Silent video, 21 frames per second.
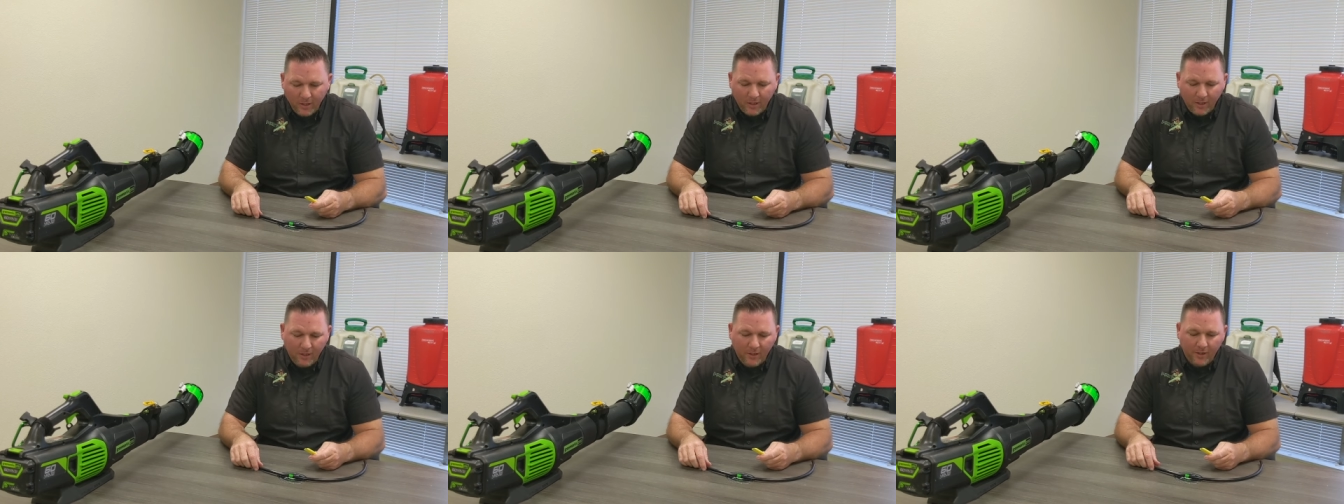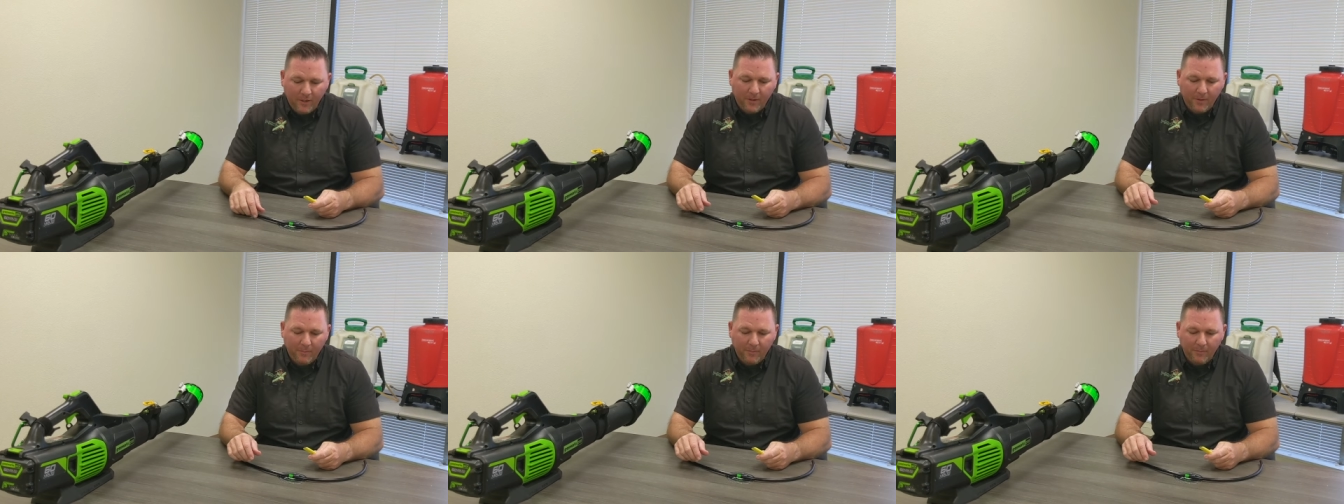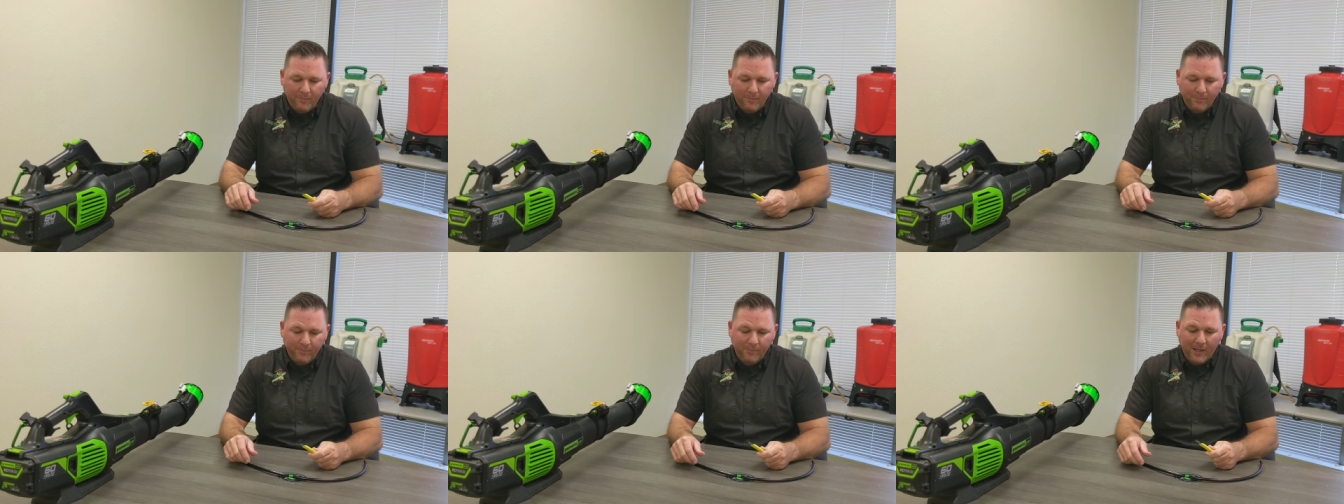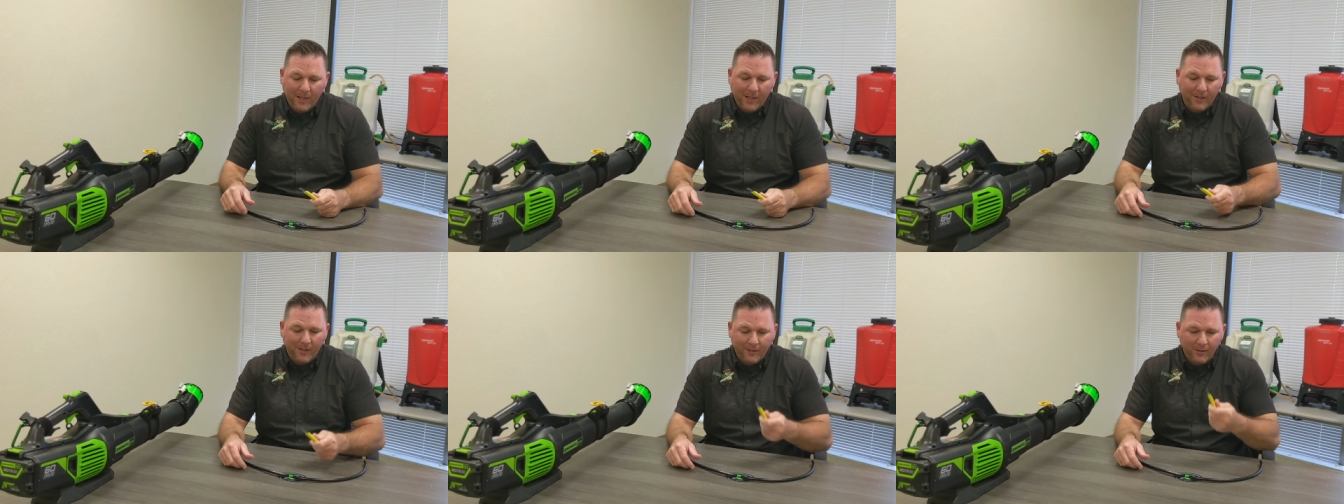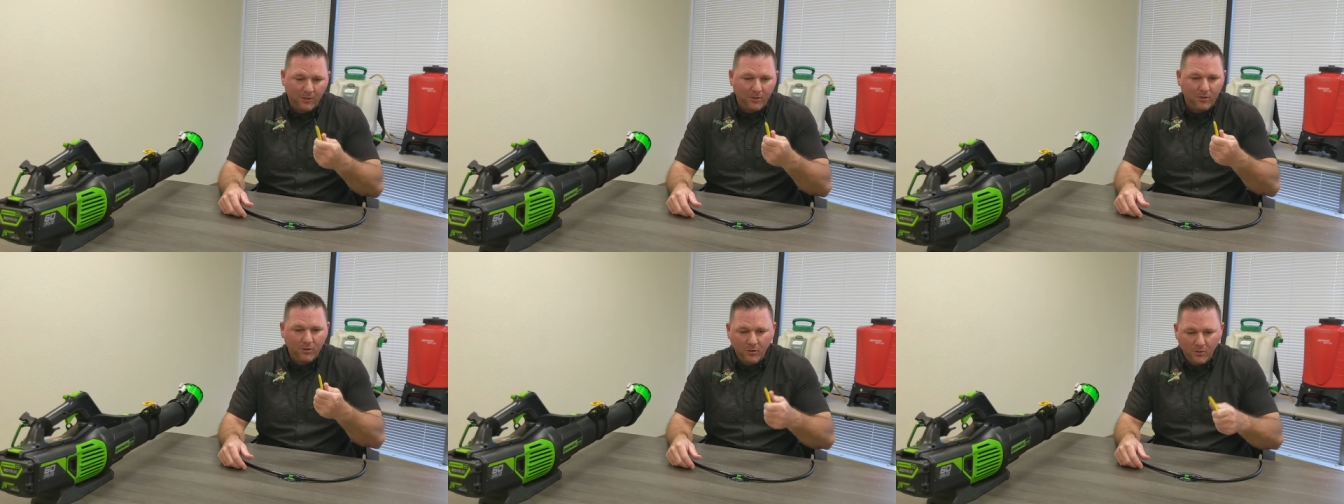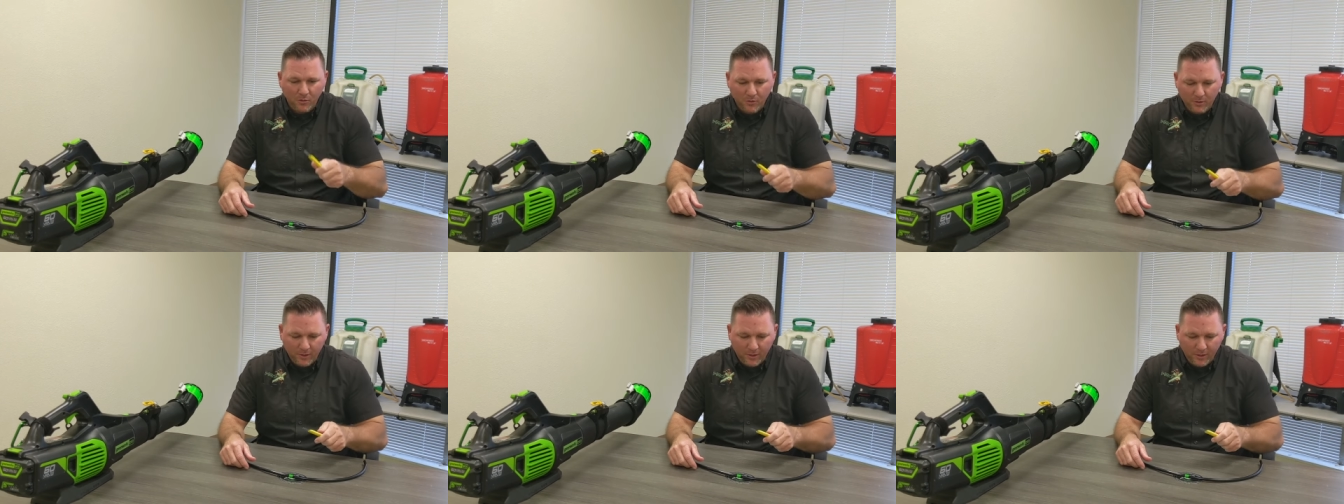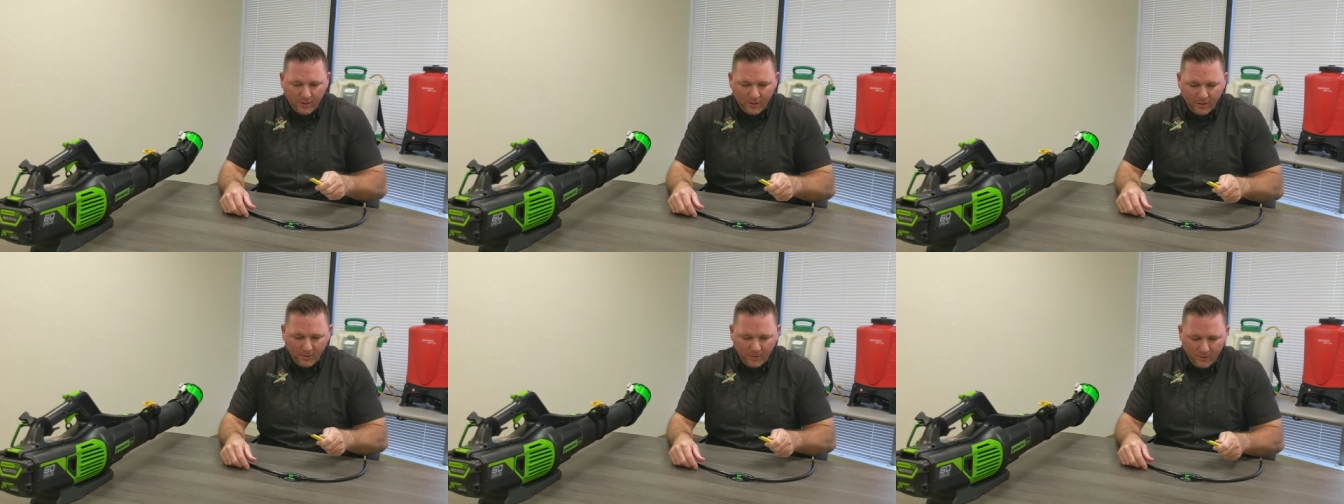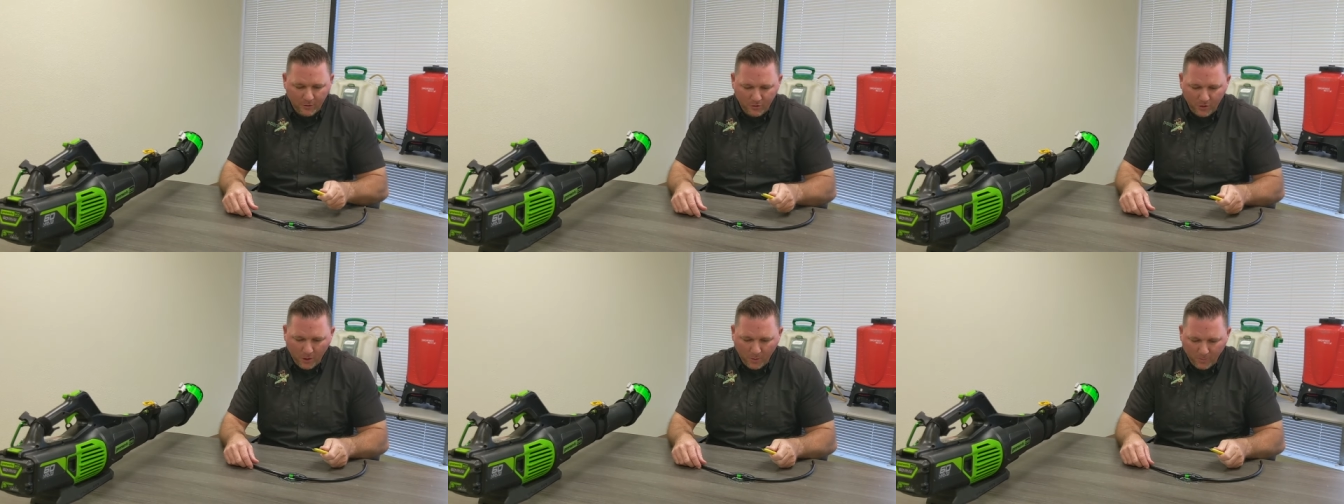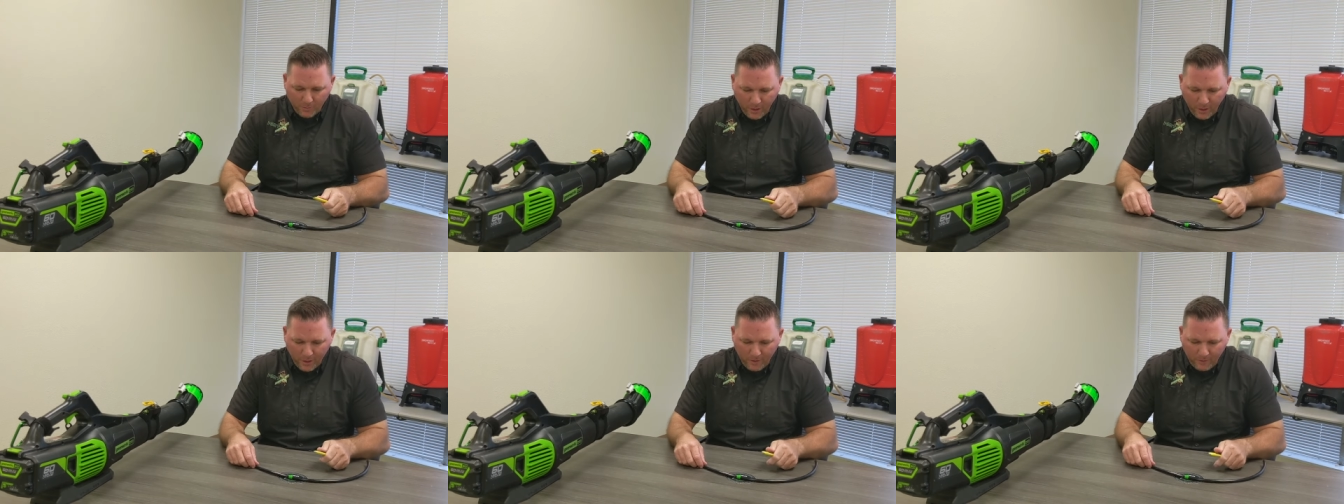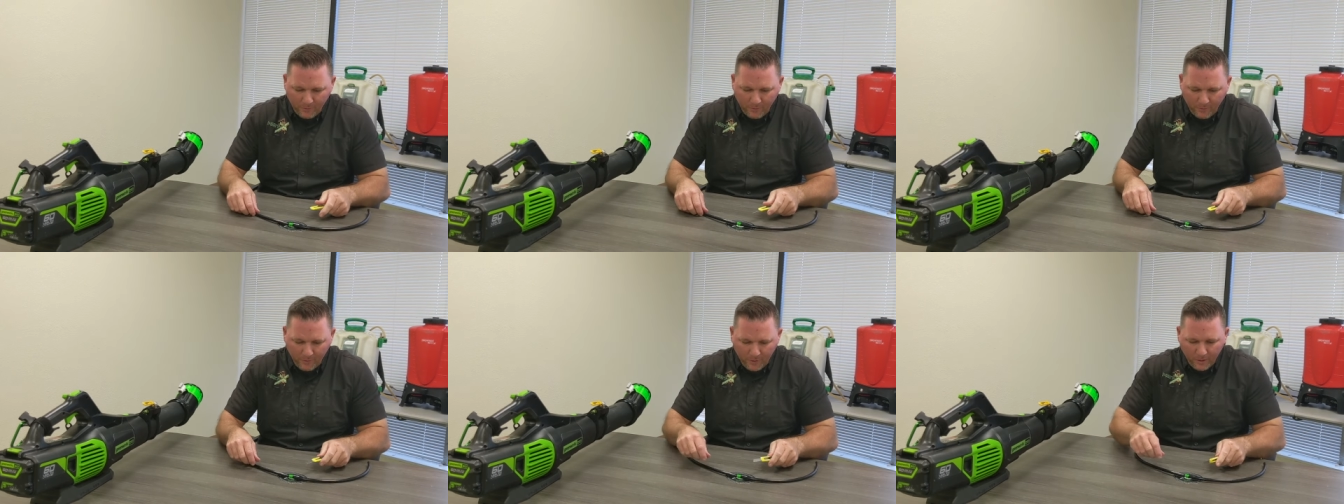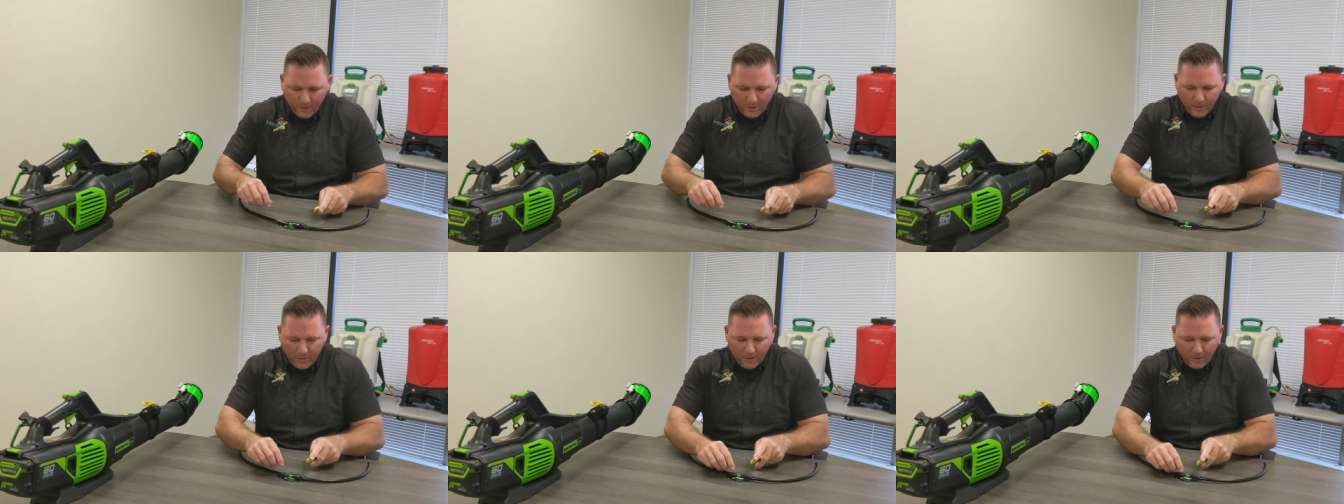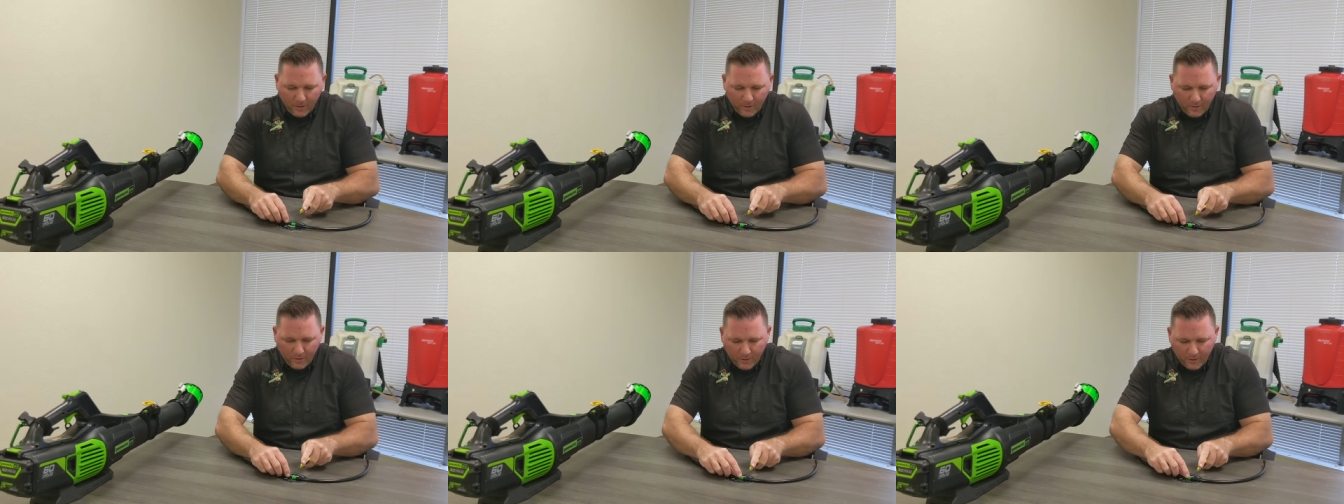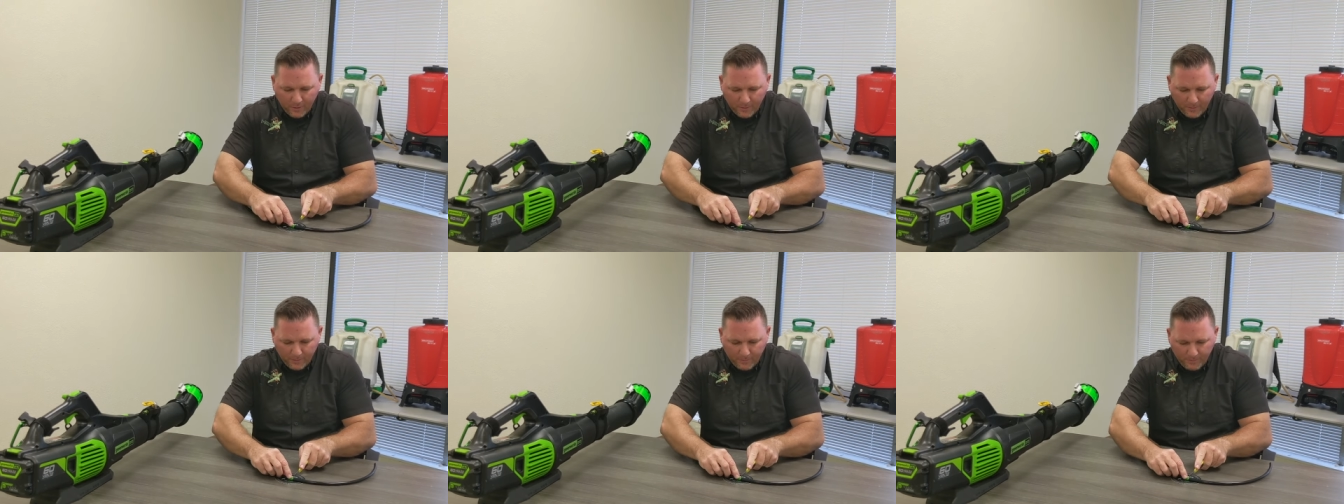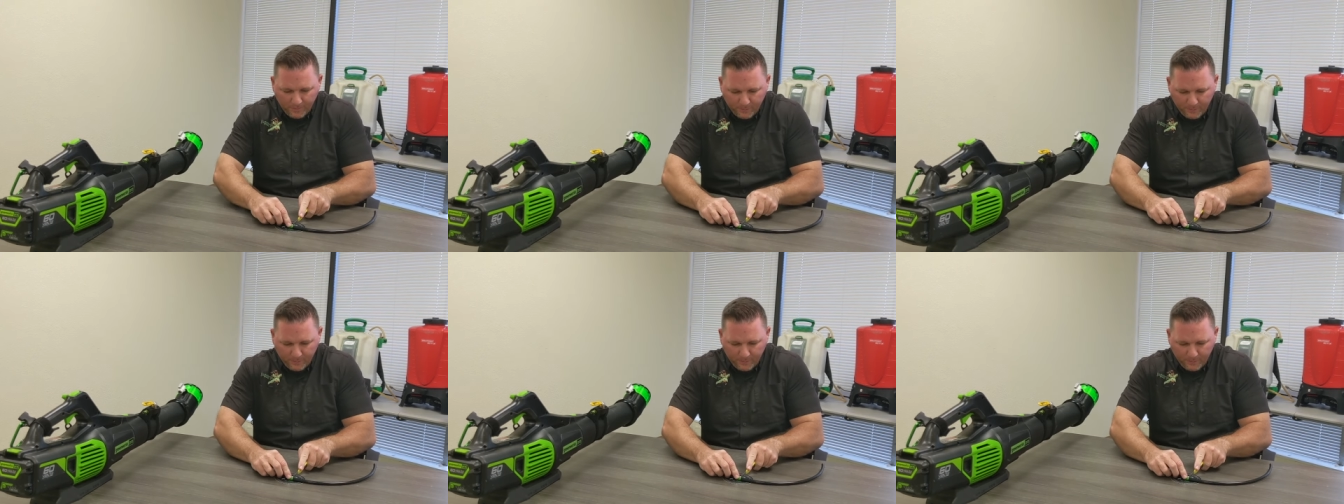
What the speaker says: I like to just use a sharp knife. You want